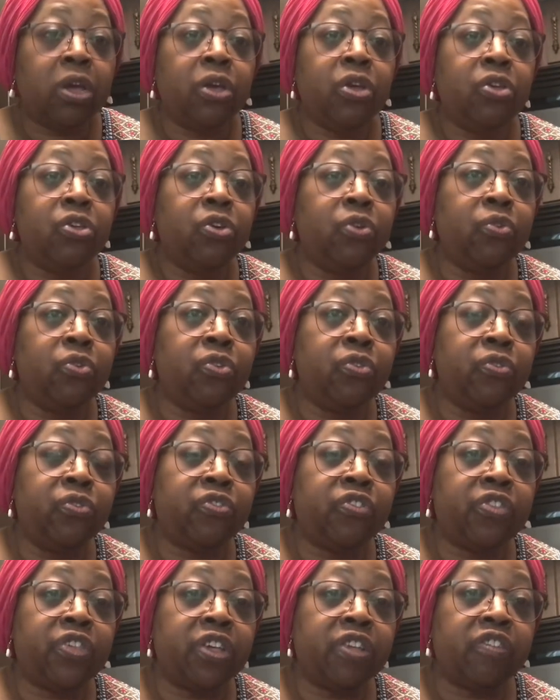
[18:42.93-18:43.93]
You
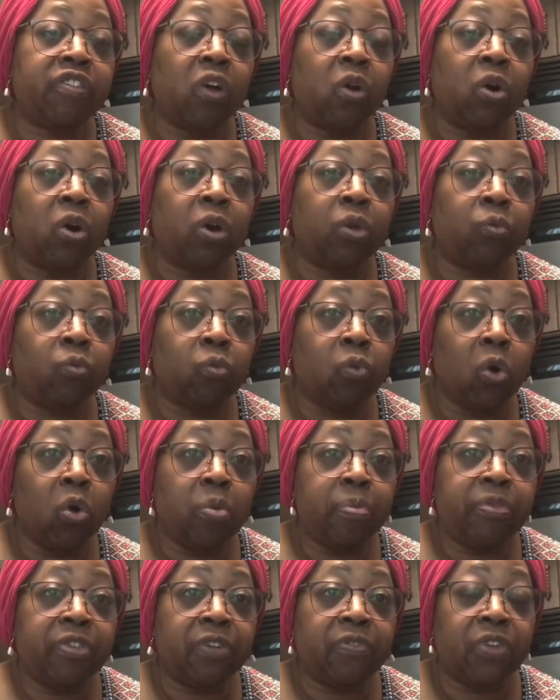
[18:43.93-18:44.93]
use this on
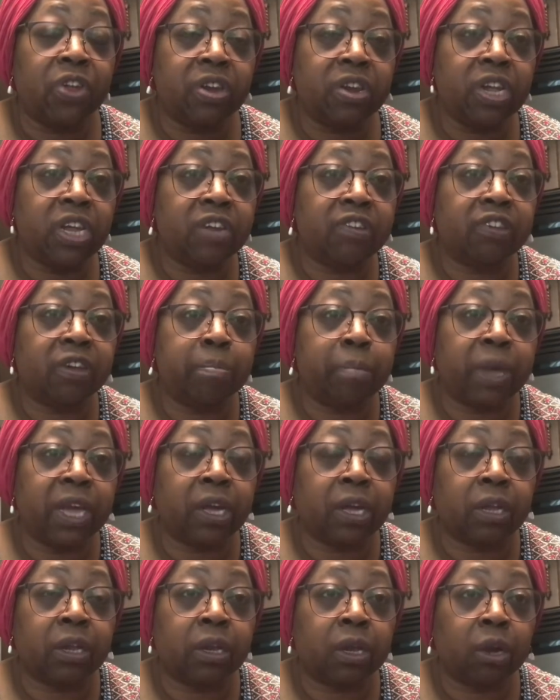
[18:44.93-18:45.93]
ropes if you need to
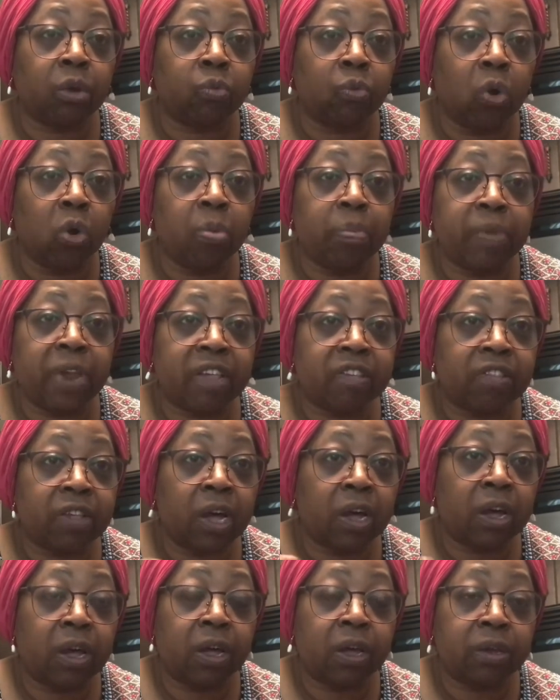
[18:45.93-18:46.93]
make a, a rope that's,
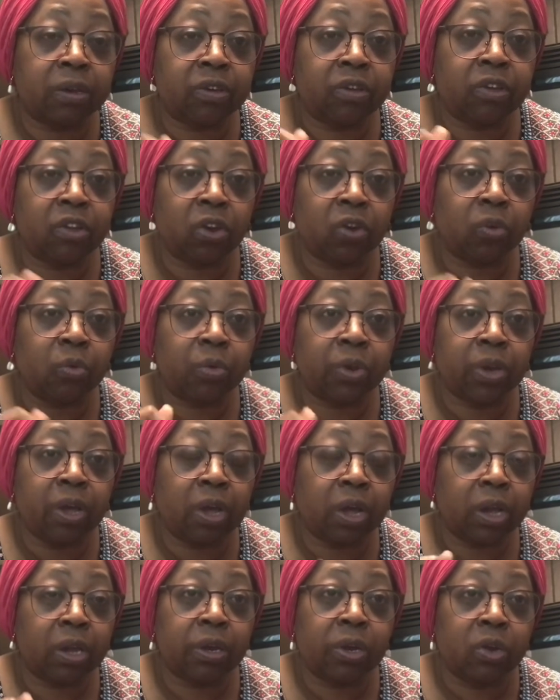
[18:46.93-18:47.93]
uh, you know,
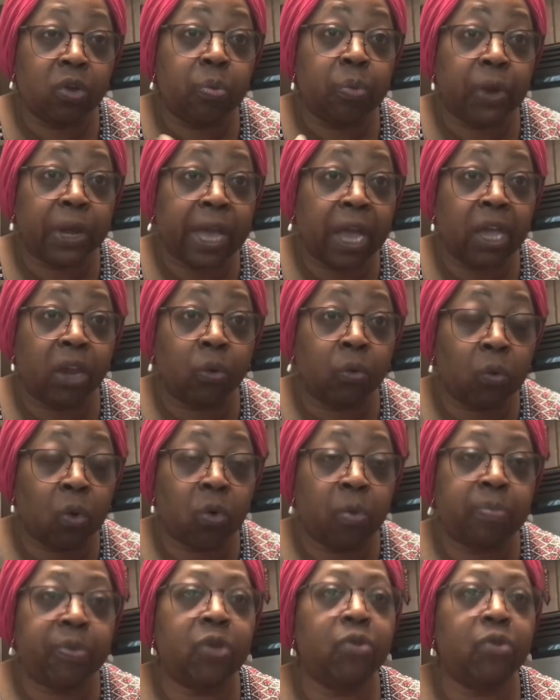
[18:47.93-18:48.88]
uh, lubricate a rope.